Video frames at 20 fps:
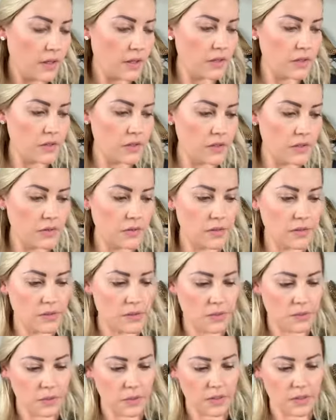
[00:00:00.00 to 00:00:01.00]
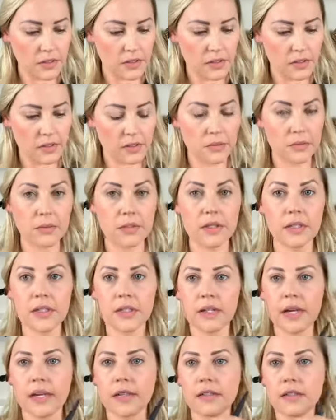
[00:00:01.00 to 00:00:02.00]
So this one is a really
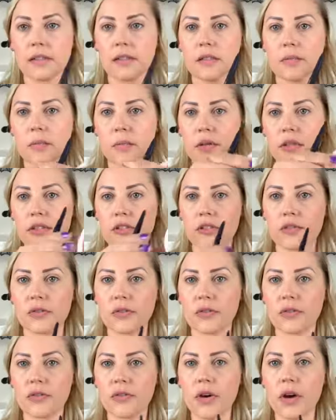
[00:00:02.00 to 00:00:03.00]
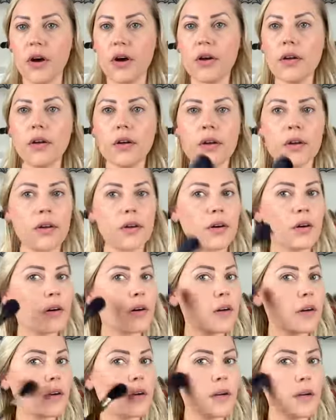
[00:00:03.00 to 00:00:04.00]
nice blush for fall.
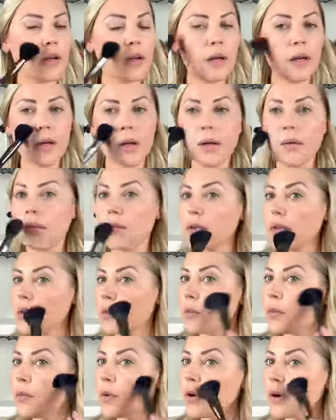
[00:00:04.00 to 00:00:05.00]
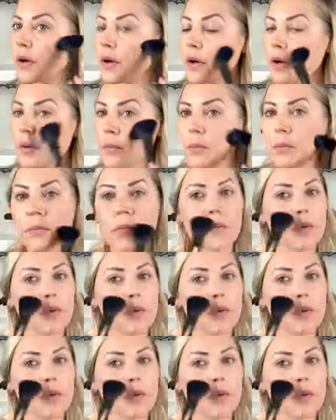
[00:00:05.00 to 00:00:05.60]
Really warm.